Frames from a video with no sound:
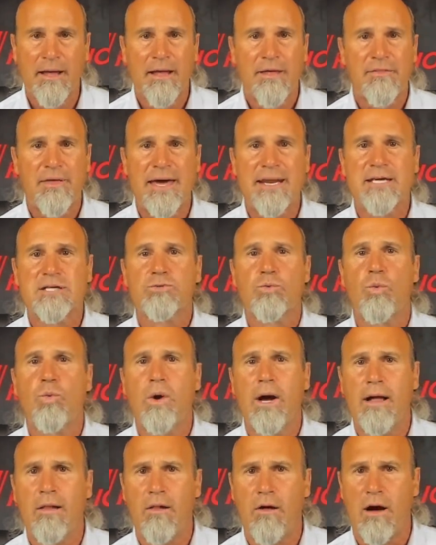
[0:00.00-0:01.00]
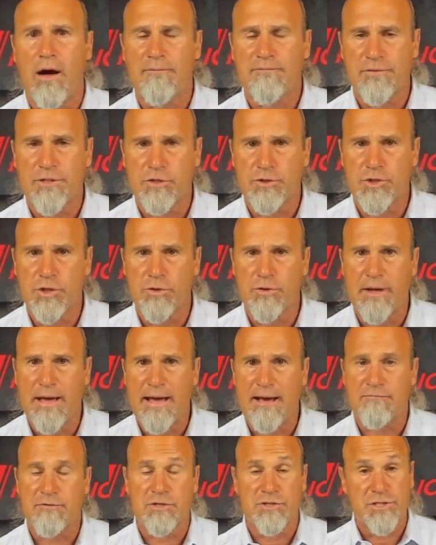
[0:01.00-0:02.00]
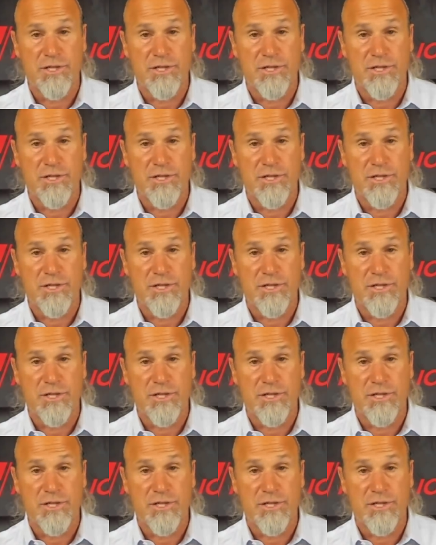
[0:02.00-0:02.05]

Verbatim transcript: That is well off the June average.